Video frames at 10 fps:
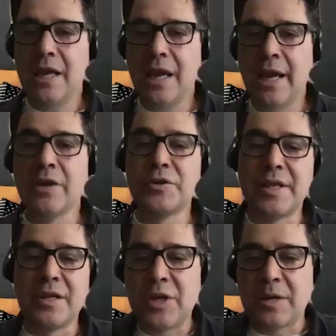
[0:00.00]
I
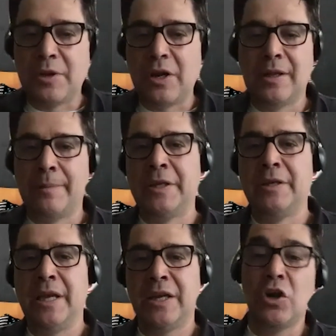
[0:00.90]
understand that, Jack, but I mean,
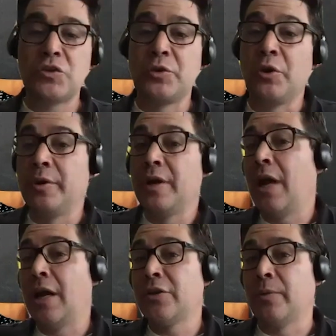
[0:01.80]
it can also go
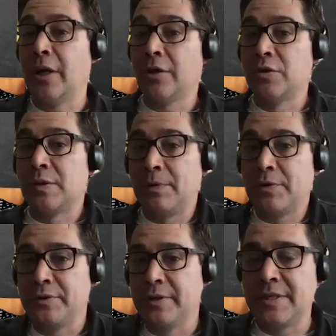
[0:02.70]
another one. I'll use a
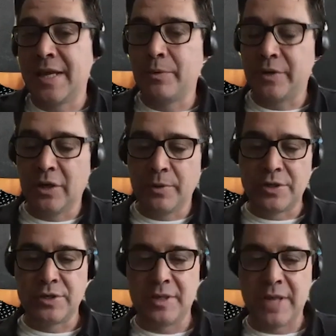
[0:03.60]
personal example here,
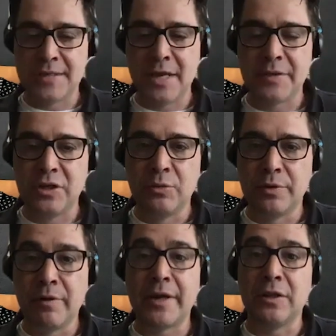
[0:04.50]
which has nothing to do
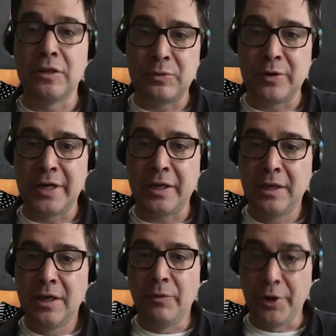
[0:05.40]
with regulatory
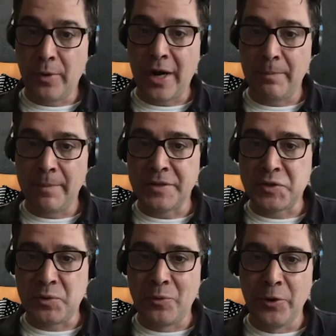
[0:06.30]

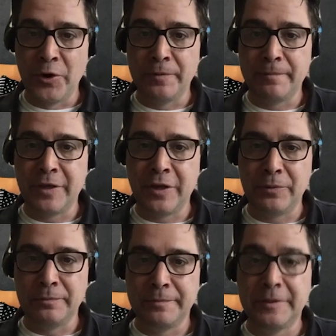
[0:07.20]
requirements or,
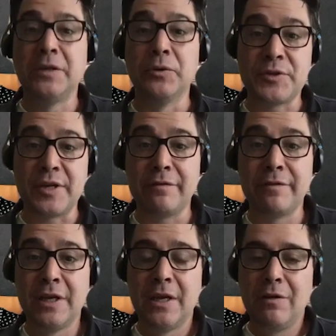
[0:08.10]
legal stuff.
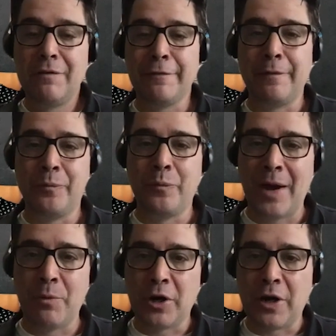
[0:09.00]

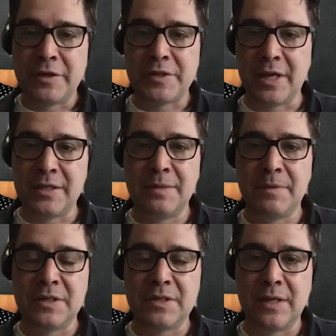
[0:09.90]
I work obviously on a team
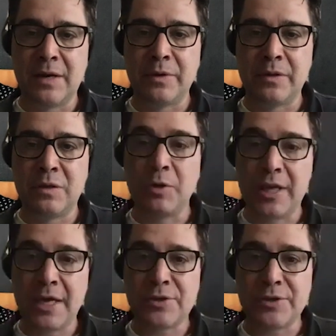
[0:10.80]
that does a lot with
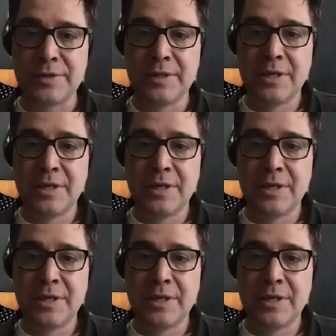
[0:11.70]
communication.